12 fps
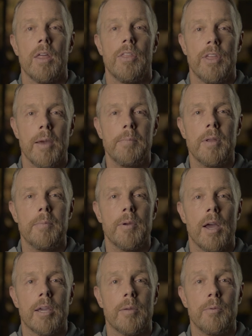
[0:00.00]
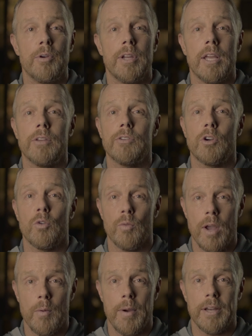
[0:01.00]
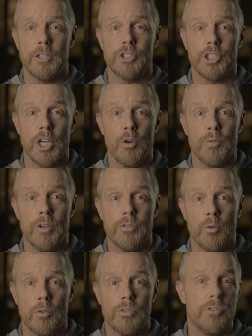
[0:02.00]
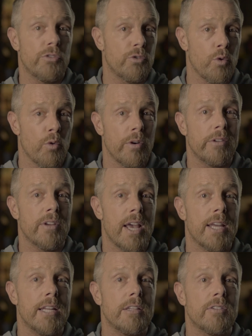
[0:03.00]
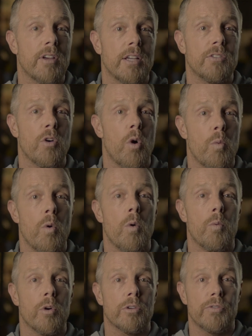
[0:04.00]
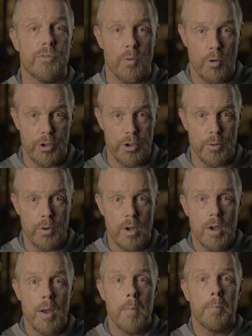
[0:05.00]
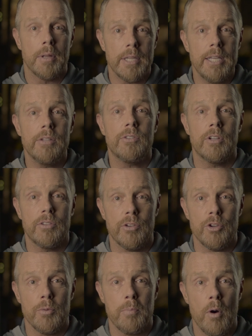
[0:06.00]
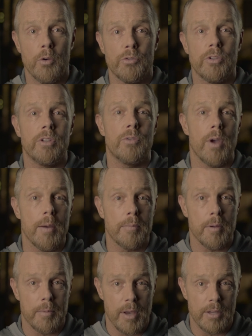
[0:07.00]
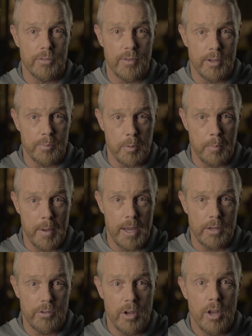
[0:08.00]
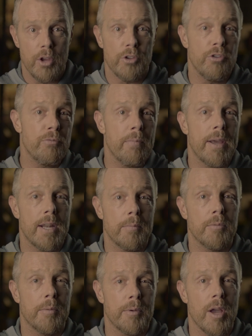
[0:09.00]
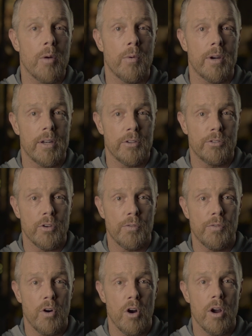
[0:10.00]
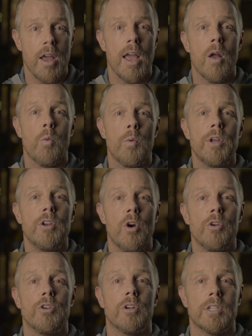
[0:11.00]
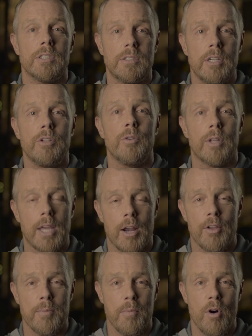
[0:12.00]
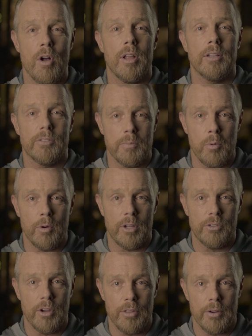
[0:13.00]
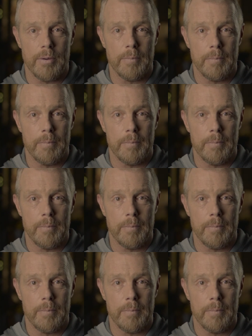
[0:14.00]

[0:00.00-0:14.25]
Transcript: The MWI community is a great way to share resources, stories, and insights on what works for you. Please continue posting to MWI's Facebook page. You've made MWI what it is so far, and we know you'll continue to carry the ball and support each other.